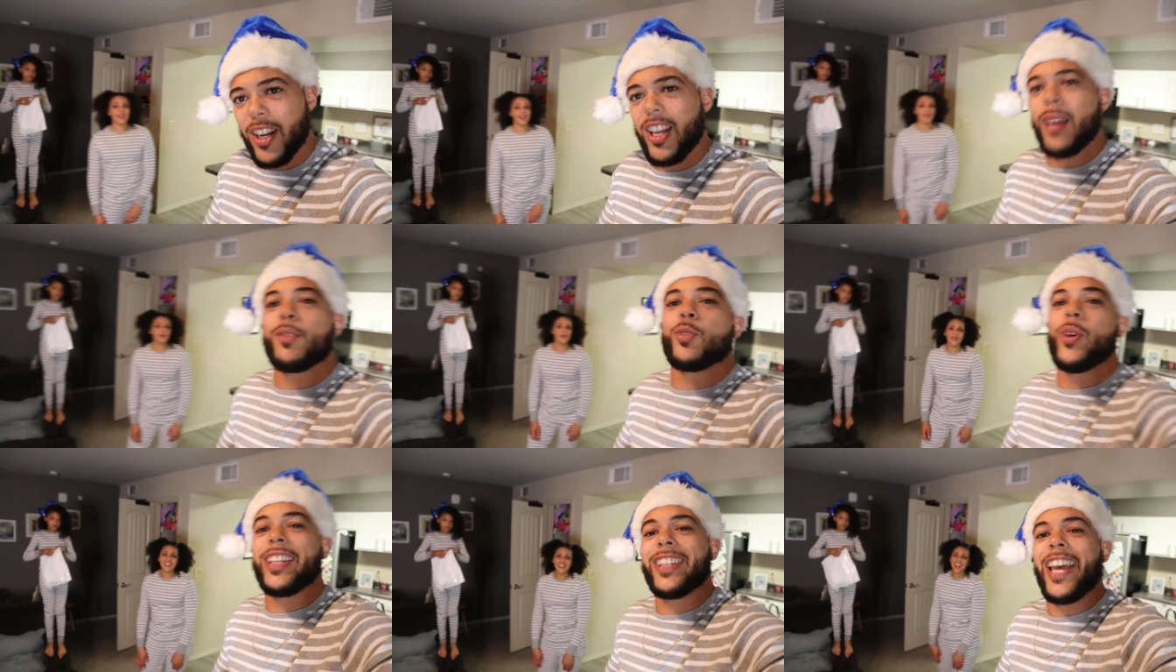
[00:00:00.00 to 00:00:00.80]
comes
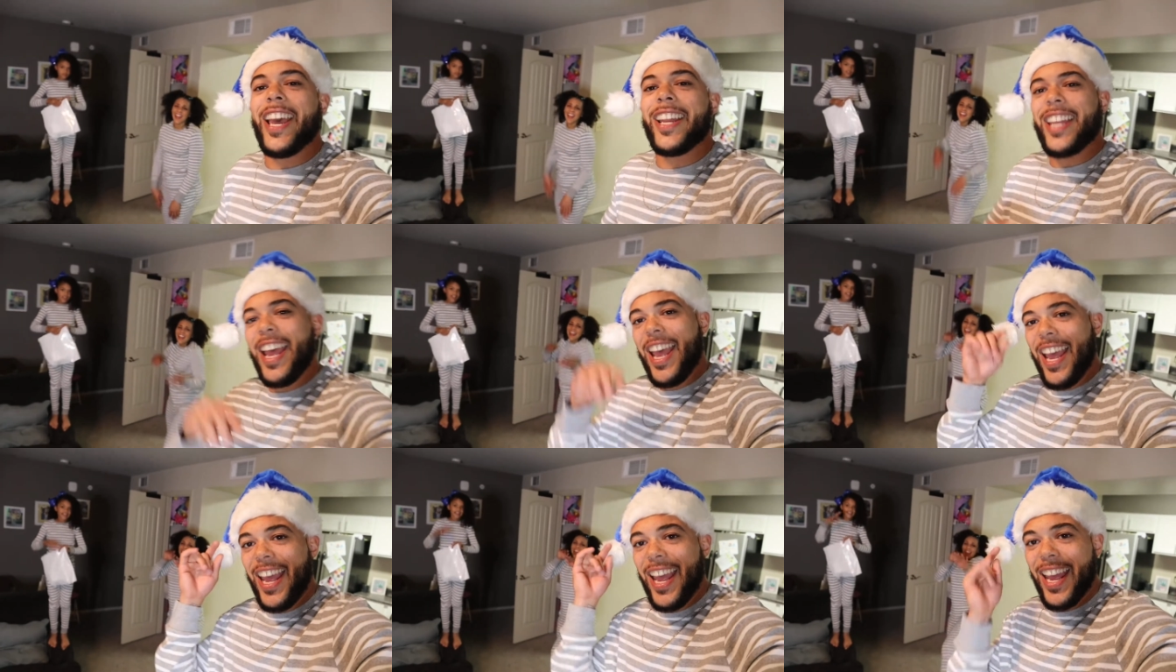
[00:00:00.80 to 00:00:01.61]
with that
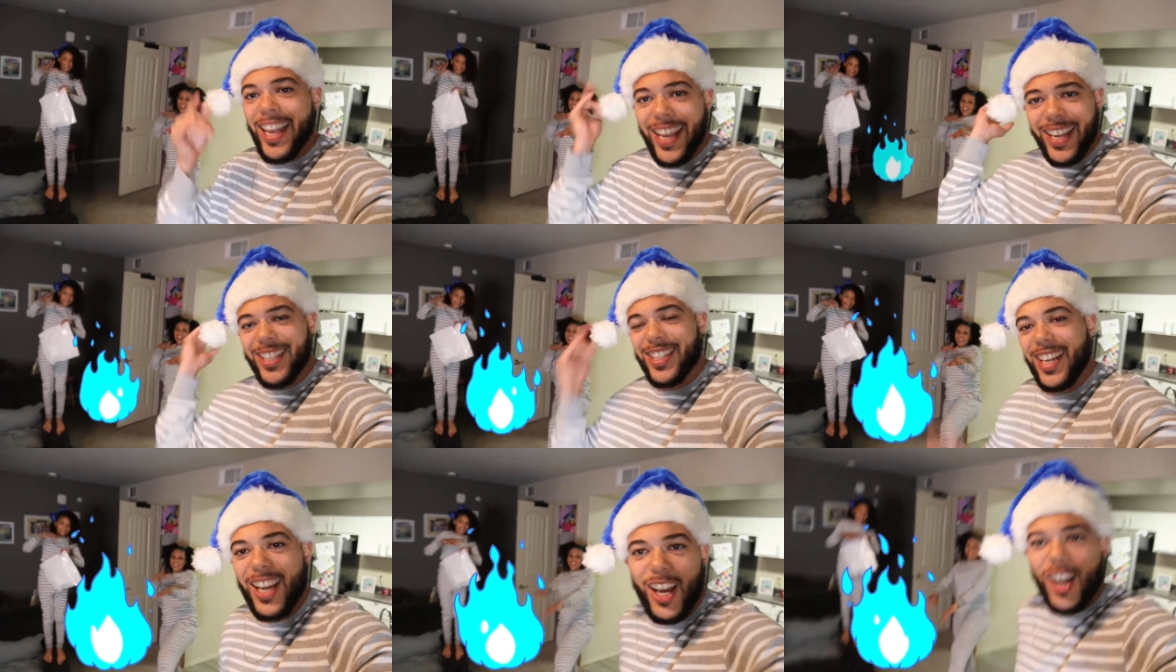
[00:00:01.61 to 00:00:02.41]

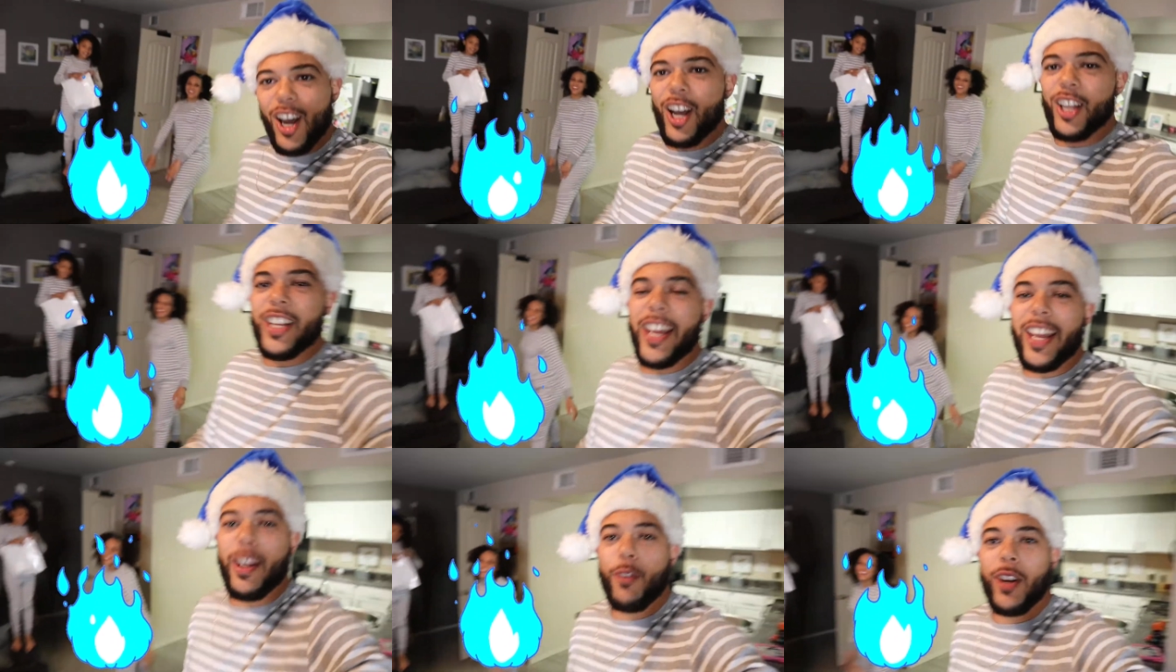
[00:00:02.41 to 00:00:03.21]
heat all
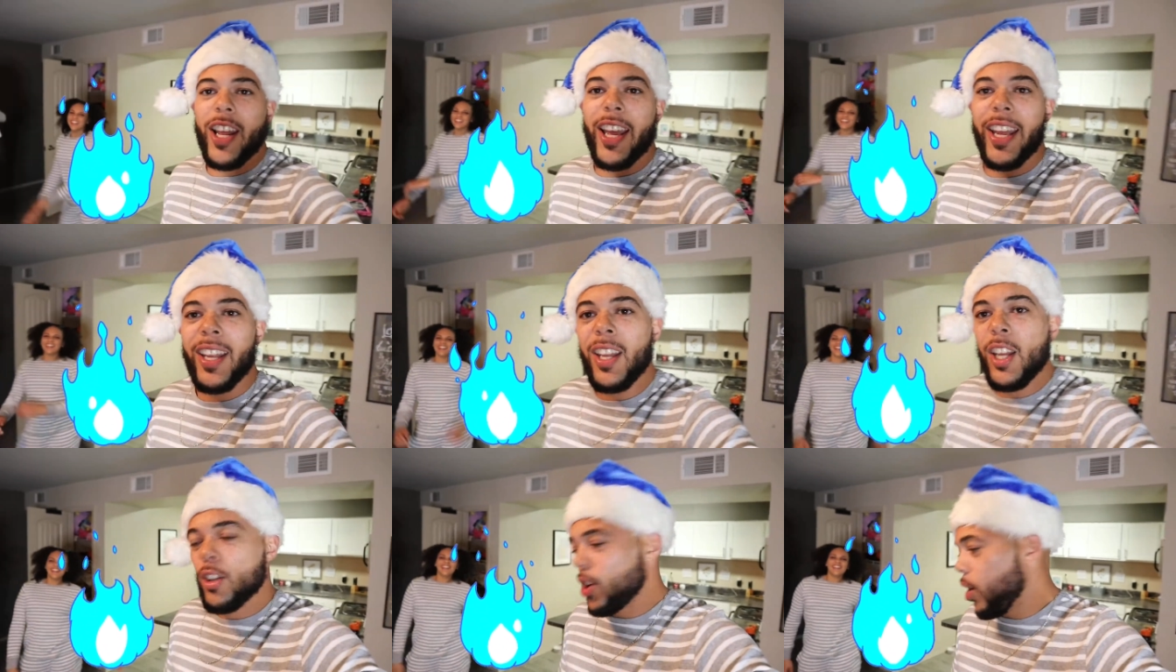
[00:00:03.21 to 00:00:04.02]
day, every day.
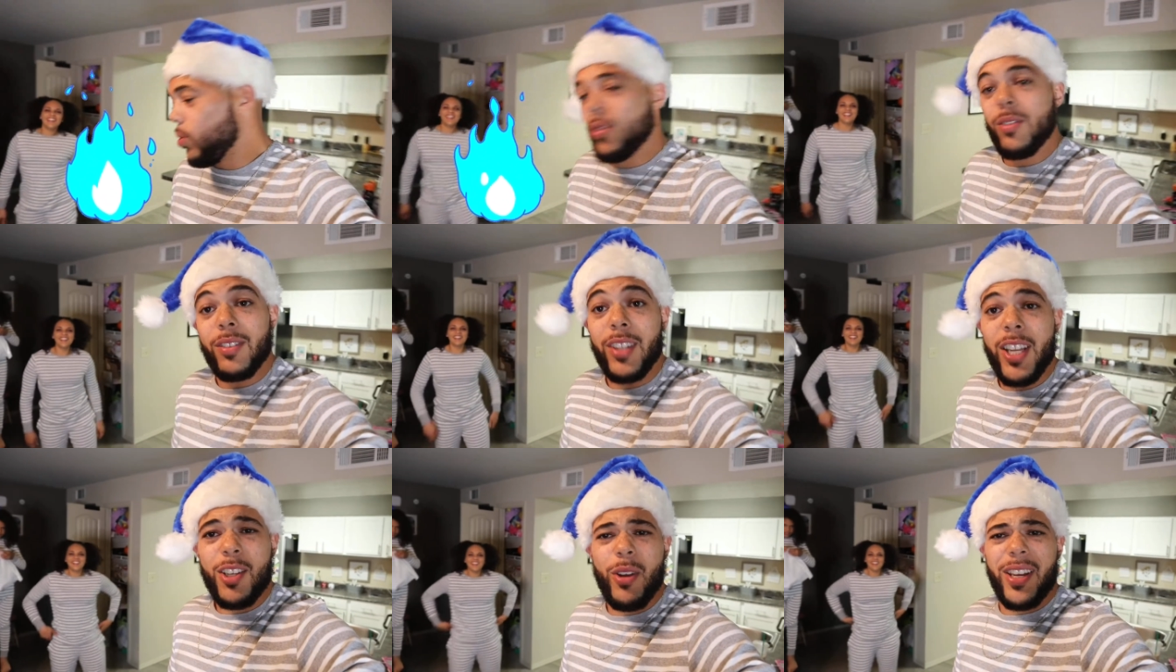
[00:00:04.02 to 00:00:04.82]
So,
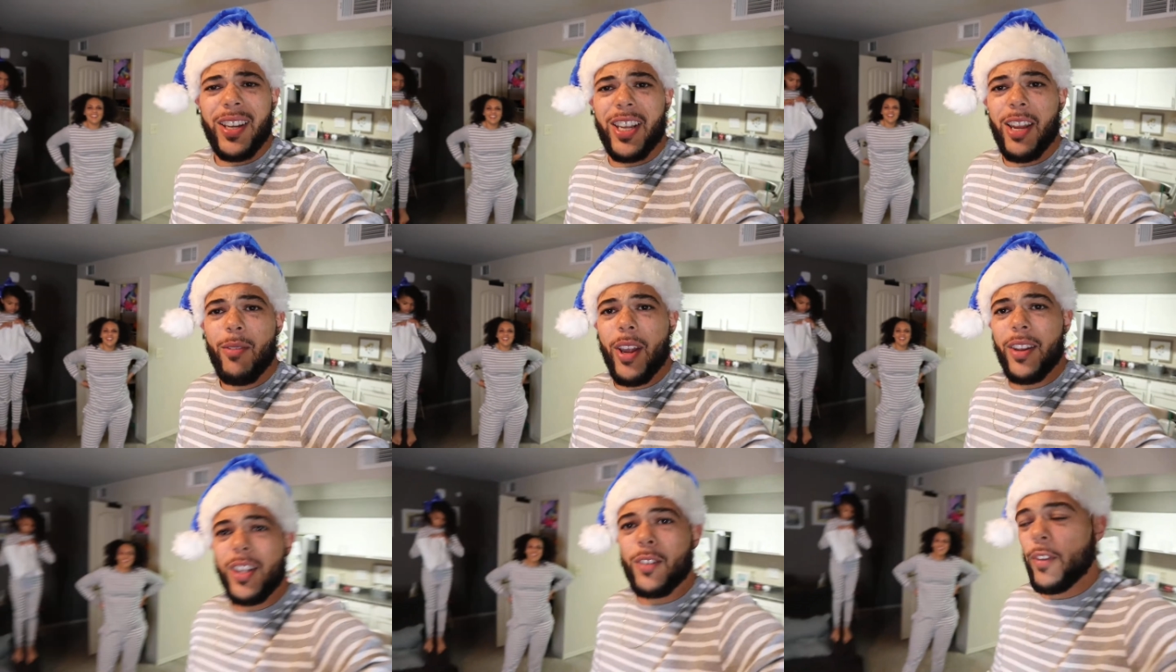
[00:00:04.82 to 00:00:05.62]
let's go ahead and get right
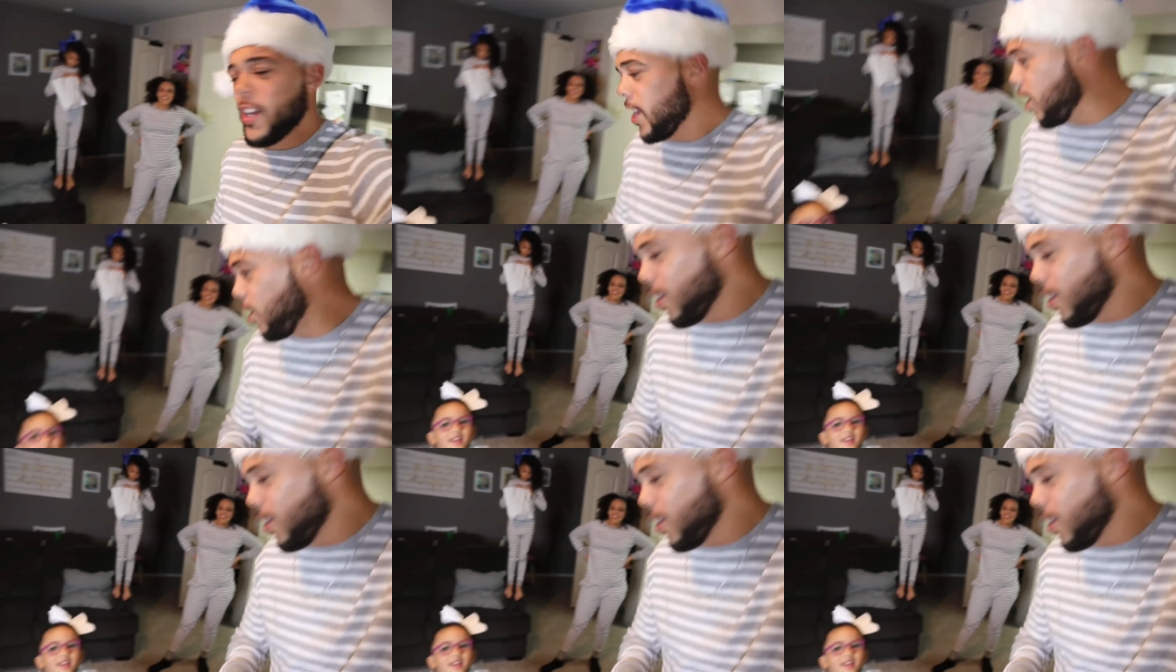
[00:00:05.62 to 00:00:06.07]
in this video.